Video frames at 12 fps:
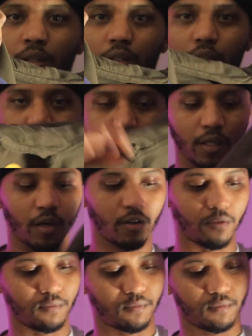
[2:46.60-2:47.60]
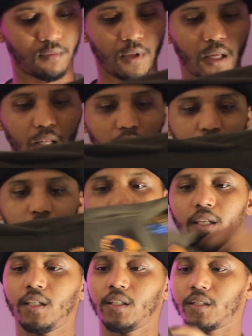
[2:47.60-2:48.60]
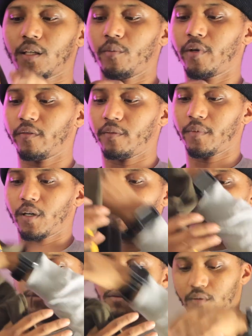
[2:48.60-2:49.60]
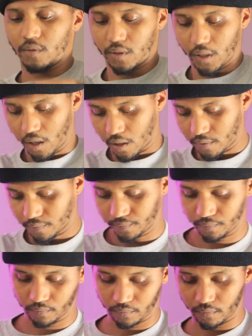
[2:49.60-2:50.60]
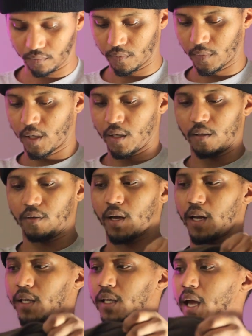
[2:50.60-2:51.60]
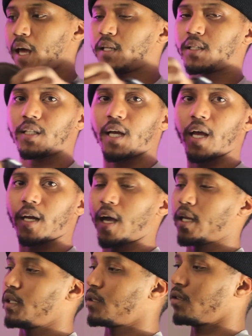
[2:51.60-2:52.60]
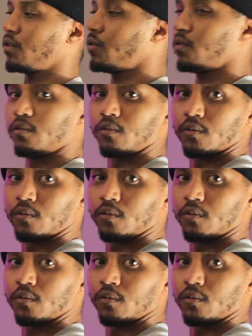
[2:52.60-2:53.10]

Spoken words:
It's dope. Let's get into some of them though. So you got the Cactus Jack 92.